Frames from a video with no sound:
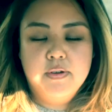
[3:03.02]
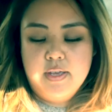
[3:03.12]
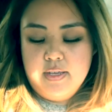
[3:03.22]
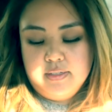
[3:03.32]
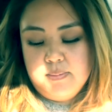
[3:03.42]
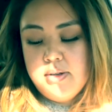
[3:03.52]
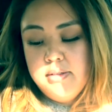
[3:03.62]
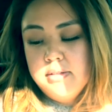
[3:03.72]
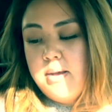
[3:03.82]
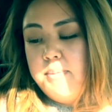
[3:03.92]
Okay,
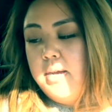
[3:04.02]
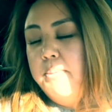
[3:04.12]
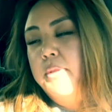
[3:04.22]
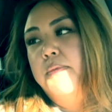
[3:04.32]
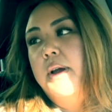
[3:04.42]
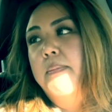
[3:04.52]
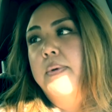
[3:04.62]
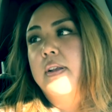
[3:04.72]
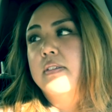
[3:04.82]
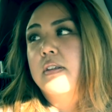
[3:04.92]
somebody's coming up the
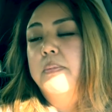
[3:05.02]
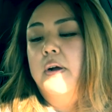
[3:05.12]
ramp and is gonna